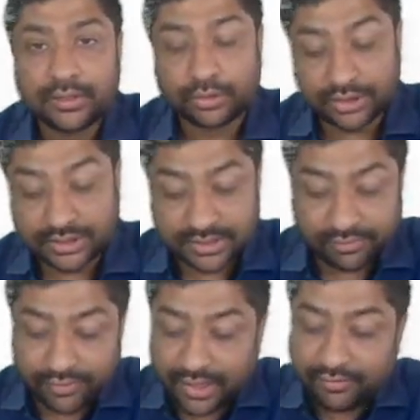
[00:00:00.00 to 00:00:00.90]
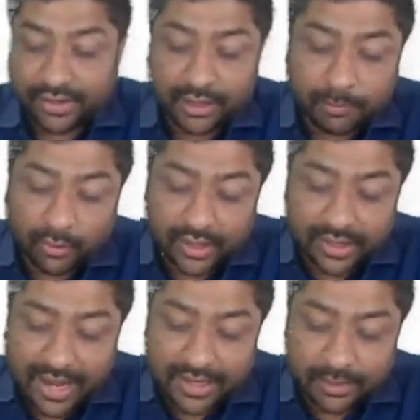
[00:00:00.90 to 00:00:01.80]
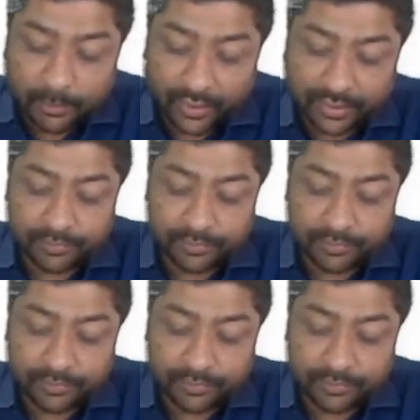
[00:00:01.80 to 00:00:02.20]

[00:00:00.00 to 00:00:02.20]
this is a very, very important high yield point.